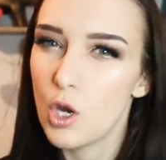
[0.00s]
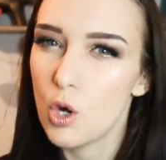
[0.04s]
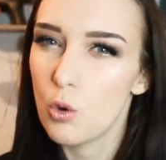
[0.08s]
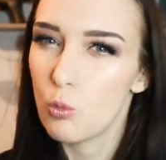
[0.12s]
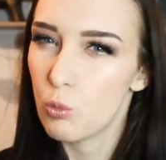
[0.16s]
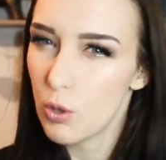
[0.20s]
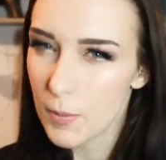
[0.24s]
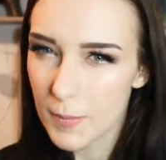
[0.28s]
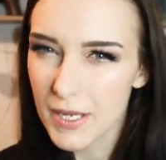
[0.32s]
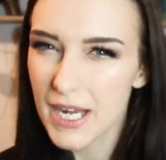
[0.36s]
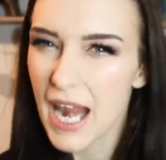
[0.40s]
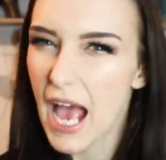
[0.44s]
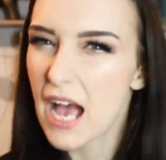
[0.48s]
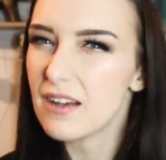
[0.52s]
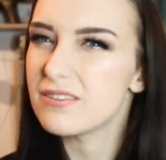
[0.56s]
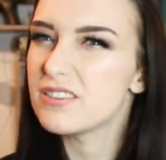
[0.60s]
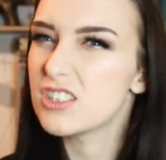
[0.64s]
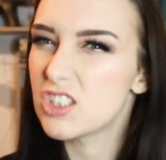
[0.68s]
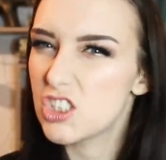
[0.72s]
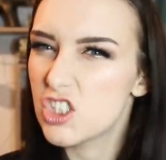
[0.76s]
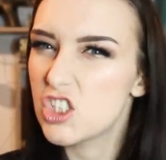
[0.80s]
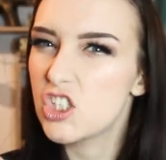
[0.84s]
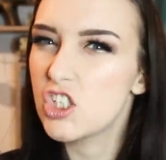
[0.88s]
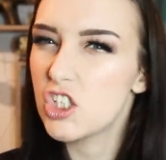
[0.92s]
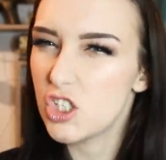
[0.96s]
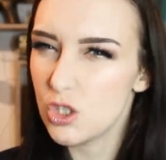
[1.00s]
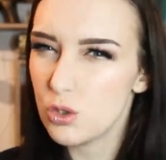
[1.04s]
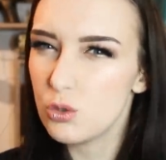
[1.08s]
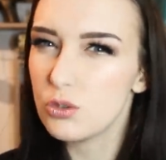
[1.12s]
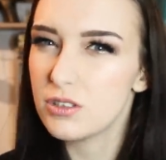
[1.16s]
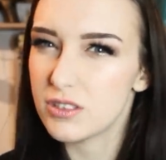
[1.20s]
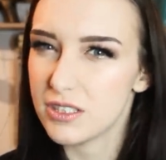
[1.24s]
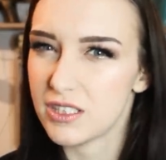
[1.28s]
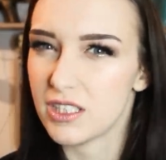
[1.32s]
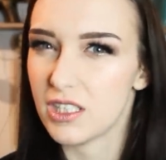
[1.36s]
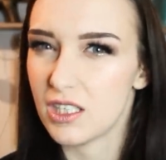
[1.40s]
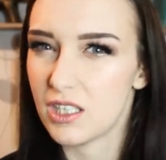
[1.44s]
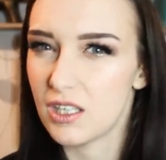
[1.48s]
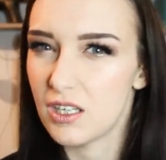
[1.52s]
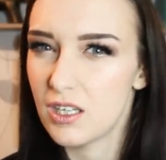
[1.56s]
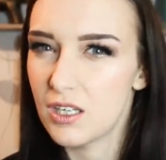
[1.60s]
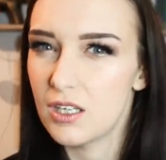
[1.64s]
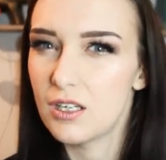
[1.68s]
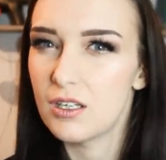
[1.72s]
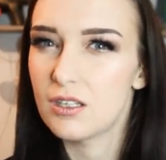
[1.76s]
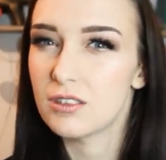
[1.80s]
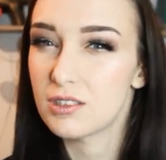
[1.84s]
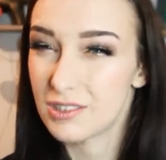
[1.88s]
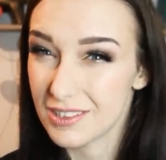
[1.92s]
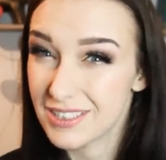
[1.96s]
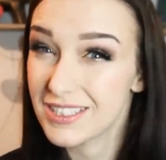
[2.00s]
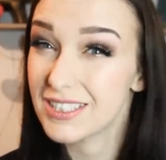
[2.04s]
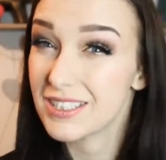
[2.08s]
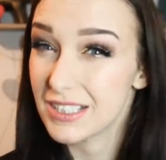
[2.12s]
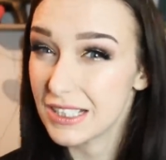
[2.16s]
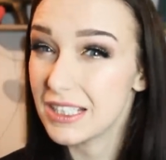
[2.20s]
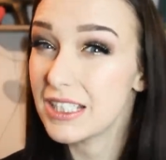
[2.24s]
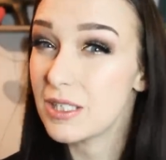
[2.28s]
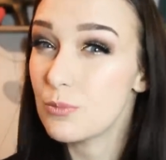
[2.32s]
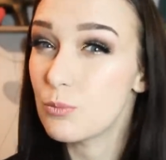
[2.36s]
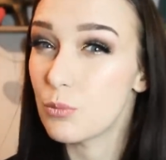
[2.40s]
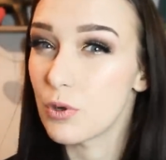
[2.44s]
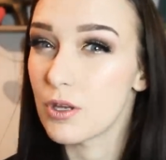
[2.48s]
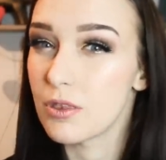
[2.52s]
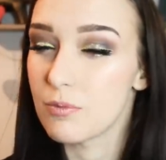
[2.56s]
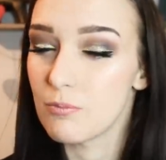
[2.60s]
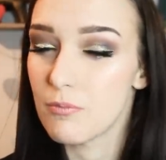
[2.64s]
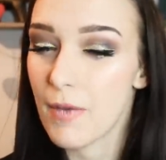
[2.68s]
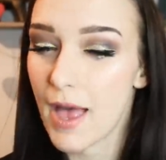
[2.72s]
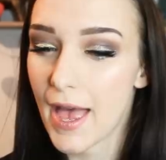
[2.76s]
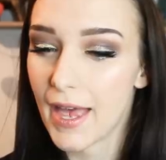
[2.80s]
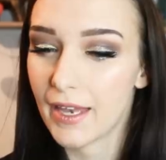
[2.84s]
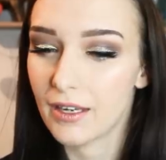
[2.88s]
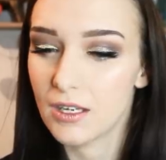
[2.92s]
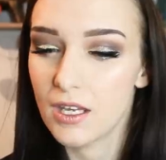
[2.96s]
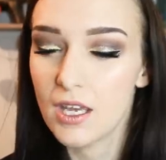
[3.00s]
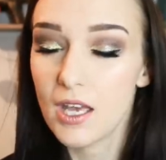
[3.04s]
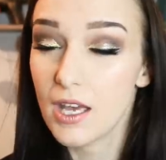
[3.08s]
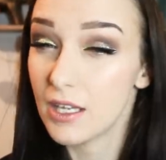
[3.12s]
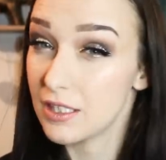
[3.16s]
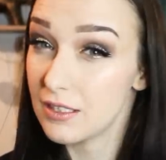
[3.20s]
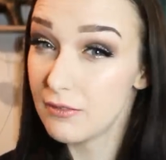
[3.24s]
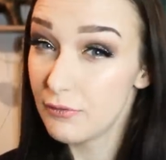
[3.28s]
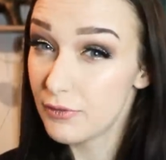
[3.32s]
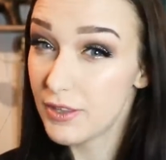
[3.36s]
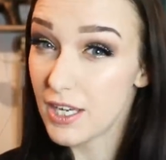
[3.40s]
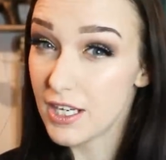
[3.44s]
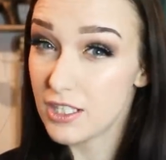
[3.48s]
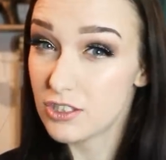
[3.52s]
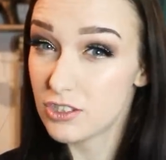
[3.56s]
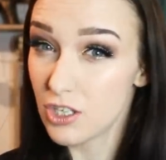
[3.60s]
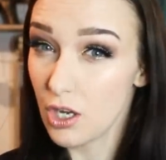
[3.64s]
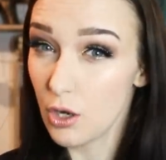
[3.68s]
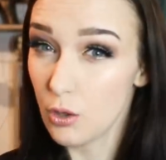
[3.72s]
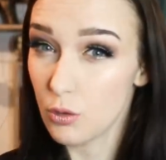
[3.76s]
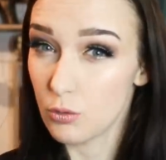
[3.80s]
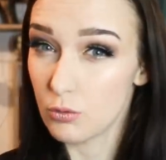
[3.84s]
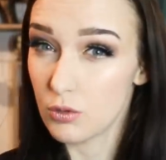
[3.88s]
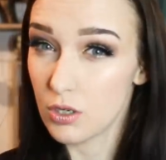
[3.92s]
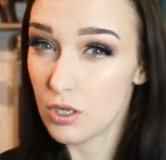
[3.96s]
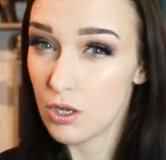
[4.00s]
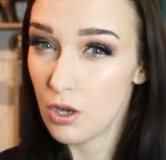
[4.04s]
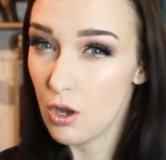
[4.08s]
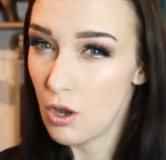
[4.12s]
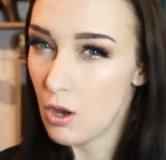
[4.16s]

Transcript: Women have a duty to sleep with men, and if they don't,